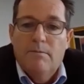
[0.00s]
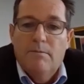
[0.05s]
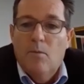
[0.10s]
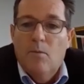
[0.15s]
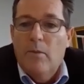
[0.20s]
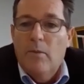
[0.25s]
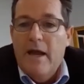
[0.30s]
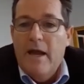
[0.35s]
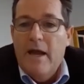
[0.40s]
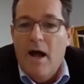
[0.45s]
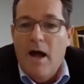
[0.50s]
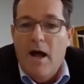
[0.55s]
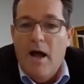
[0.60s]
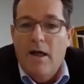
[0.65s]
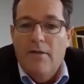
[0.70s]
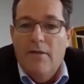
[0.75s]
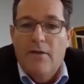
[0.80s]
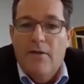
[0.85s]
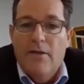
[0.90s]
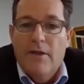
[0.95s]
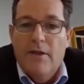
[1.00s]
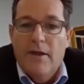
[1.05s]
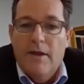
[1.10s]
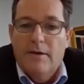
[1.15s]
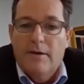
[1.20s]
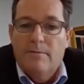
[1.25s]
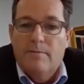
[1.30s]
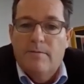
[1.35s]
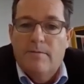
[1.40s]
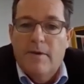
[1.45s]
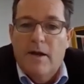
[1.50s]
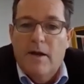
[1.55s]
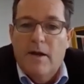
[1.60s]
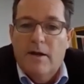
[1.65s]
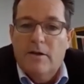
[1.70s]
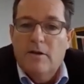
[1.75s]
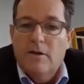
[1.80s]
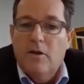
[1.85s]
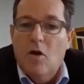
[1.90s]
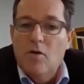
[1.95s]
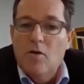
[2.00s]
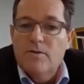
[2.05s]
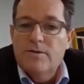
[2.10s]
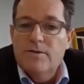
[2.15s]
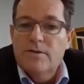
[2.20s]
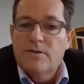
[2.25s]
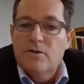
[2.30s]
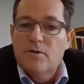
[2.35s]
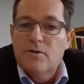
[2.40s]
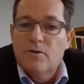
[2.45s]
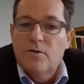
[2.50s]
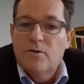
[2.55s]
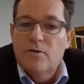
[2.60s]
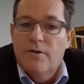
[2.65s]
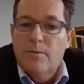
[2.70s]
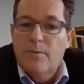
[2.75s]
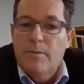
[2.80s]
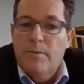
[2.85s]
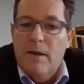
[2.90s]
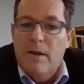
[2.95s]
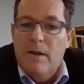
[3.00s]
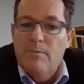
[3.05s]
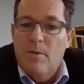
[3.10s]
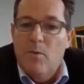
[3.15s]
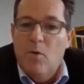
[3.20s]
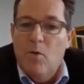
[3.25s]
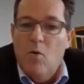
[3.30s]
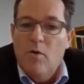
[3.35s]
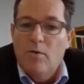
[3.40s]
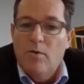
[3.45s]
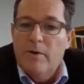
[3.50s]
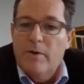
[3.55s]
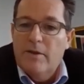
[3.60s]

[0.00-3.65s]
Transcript: We are close to the Pemba port.